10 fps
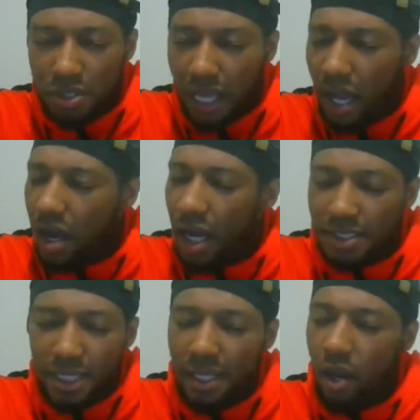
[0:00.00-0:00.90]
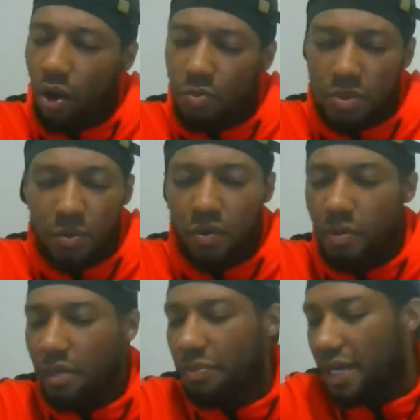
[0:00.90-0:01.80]
Like, oh, I was saying that homeless people
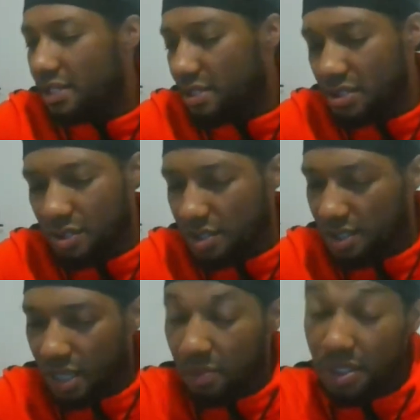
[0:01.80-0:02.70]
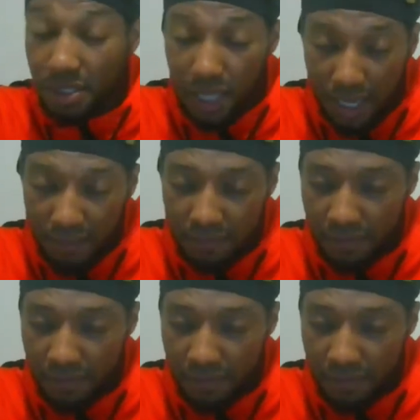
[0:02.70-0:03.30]
made bad decisions and that because they have.